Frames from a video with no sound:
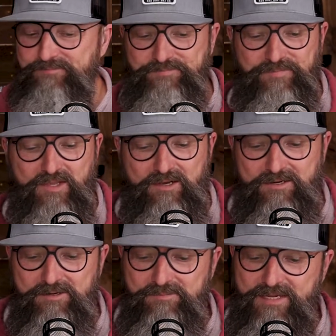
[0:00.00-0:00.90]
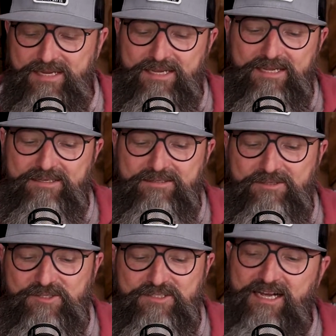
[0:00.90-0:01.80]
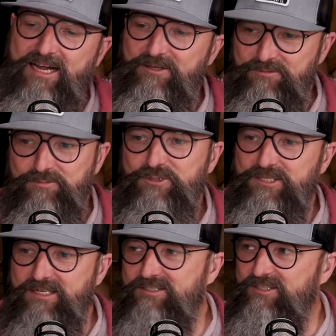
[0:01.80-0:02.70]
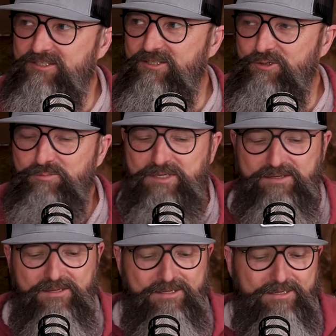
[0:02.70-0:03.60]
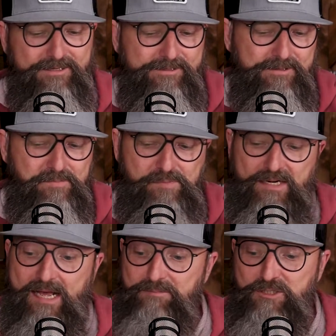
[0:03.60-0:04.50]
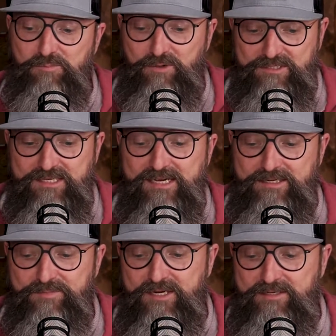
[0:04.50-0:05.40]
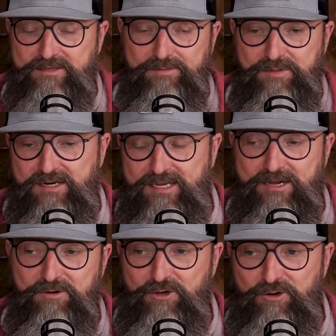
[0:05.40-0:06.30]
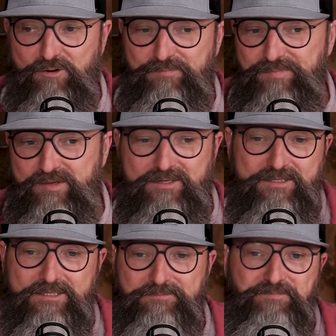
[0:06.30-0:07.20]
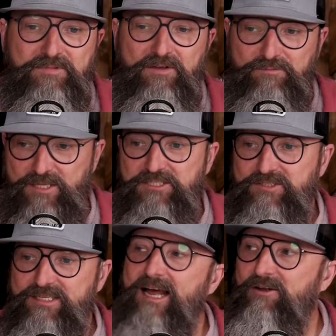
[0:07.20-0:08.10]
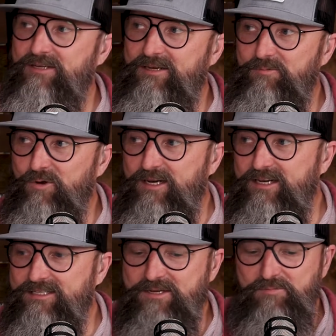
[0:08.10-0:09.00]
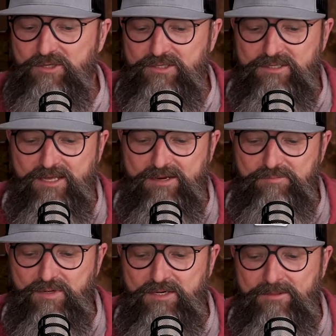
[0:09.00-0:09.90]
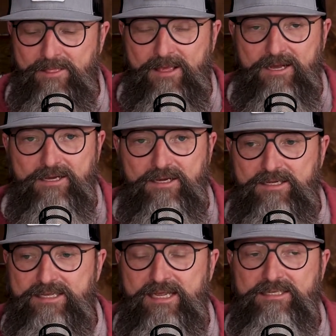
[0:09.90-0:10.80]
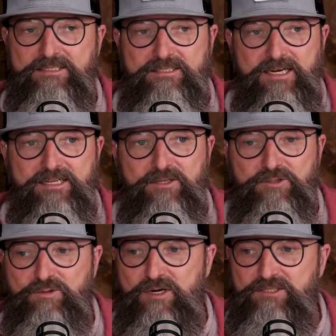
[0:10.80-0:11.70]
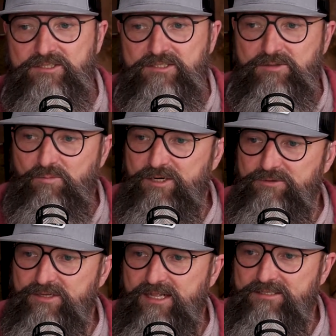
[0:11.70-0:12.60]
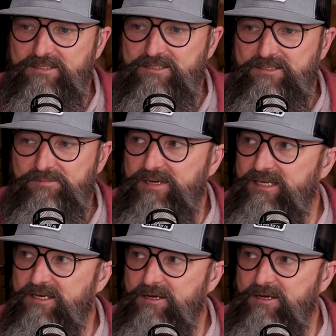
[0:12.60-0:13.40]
And the style will change just a little bit. But I'm super excited about it, about how it all fleshes out and what it ends up looking like. But again, sending those questions, are we doing that to Media